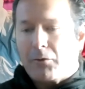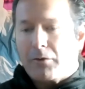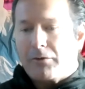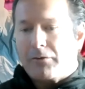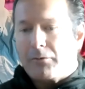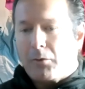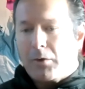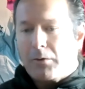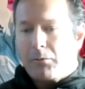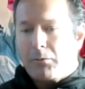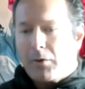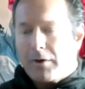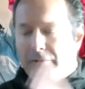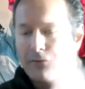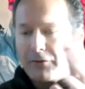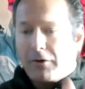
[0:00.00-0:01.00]
was what,
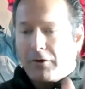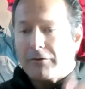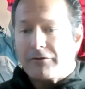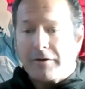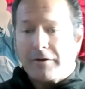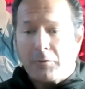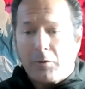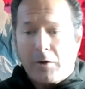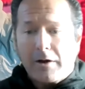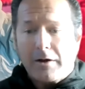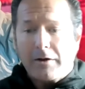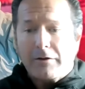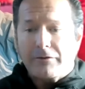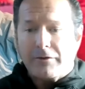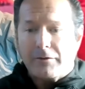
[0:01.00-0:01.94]
what a star seed was.